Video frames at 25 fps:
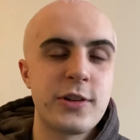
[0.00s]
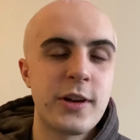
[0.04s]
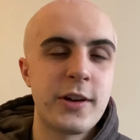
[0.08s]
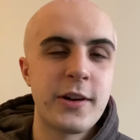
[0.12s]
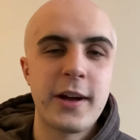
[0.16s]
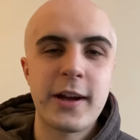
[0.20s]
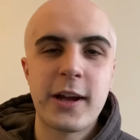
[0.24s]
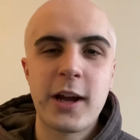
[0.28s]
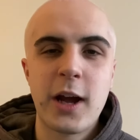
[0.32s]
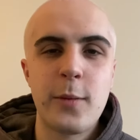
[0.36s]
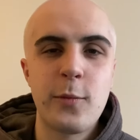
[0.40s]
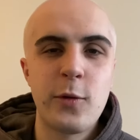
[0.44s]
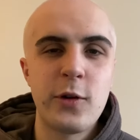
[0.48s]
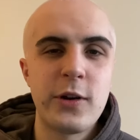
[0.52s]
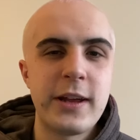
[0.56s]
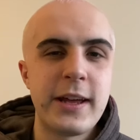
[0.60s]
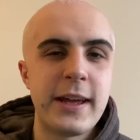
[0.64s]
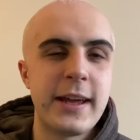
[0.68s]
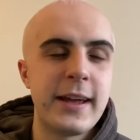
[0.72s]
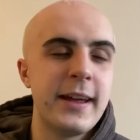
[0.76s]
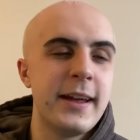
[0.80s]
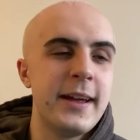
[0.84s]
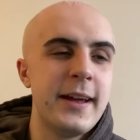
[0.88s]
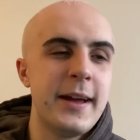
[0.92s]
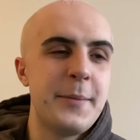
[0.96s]
And I come on
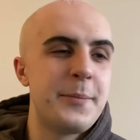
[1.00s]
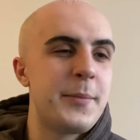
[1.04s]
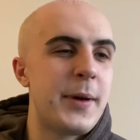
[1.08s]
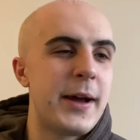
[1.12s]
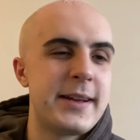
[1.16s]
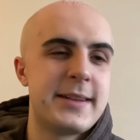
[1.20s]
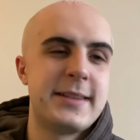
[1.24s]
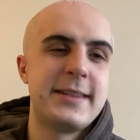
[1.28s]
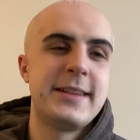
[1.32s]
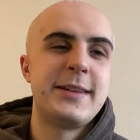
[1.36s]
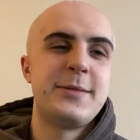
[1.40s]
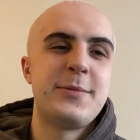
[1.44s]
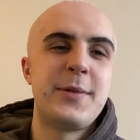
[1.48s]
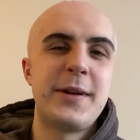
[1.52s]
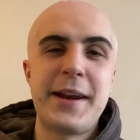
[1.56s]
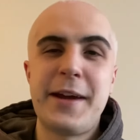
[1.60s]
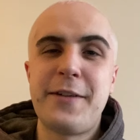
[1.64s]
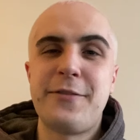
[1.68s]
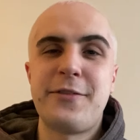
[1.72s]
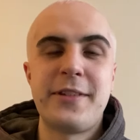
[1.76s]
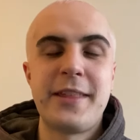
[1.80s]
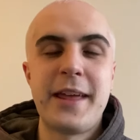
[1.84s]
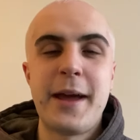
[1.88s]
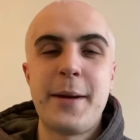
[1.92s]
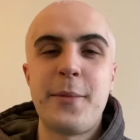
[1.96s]
here basically
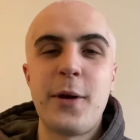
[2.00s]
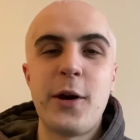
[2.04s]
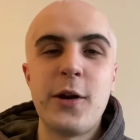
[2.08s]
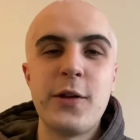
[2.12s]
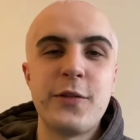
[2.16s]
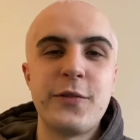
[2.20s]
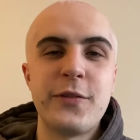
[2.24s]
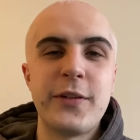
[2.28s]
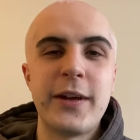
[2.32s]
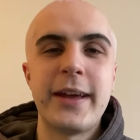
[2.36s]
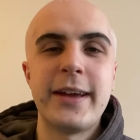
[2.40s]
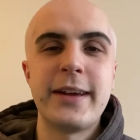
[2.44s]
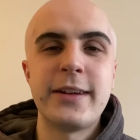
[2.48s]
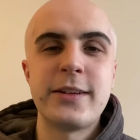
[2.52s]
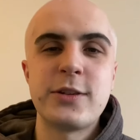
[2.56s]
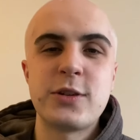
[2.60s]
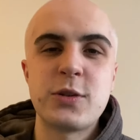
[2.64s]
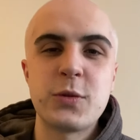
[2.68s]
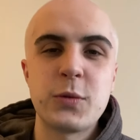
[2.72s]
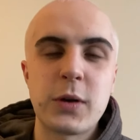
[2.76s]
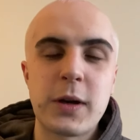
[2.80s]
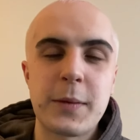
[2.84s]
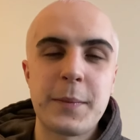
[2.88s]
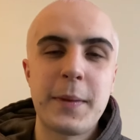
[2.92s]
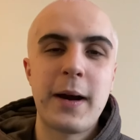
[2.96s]
whenever they're both fit and
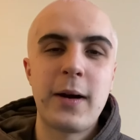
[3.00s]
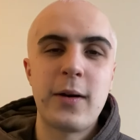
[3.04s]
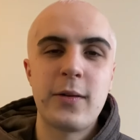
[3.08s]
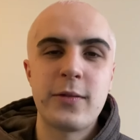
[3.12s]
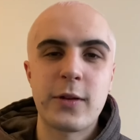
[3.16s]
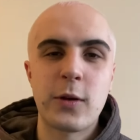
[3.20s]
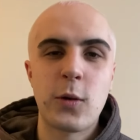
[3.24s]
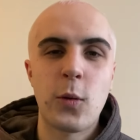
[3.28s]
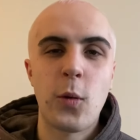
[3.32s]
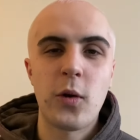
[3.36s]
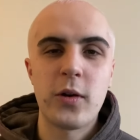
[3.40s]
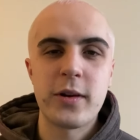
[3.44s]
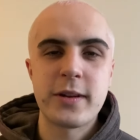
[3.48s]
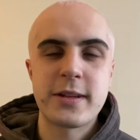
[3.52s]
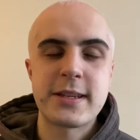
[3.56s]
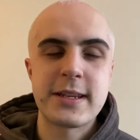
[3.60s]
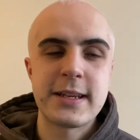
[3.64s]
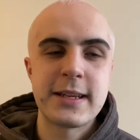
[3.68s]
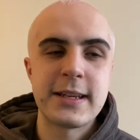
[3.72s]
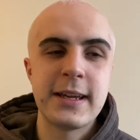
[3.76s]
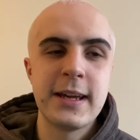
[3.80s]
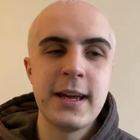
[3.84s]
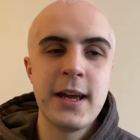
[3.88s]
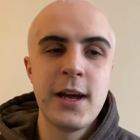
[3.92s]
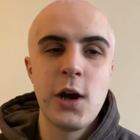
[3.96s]
talk about the
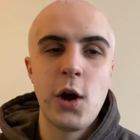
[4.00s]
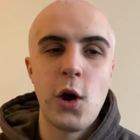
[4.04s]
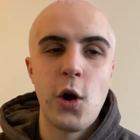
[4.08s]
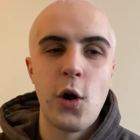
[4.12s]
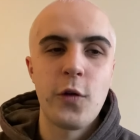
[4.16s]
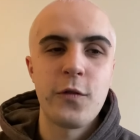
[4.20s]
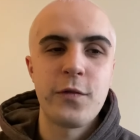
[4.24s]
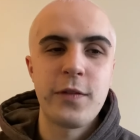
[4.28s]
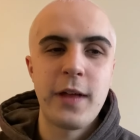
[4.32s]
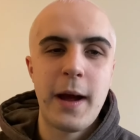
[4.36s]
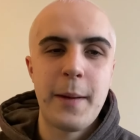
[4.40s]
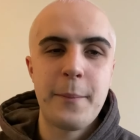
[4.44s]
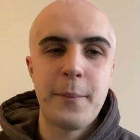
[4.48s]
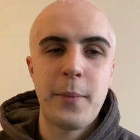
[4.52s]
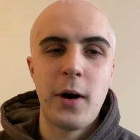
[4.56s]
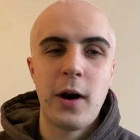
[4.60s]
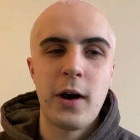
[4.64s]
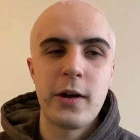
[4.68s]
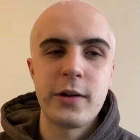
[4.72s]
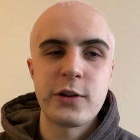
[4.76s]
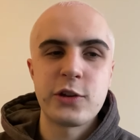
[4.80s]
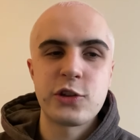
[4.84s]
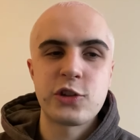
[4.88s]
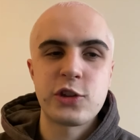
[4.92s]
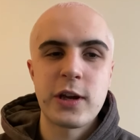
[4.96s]
quality of that
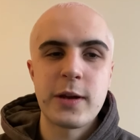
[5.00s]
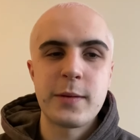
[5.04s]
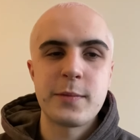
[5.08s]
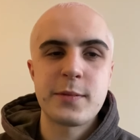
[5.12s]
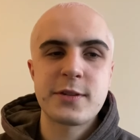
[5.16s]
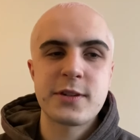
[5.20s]
partnership.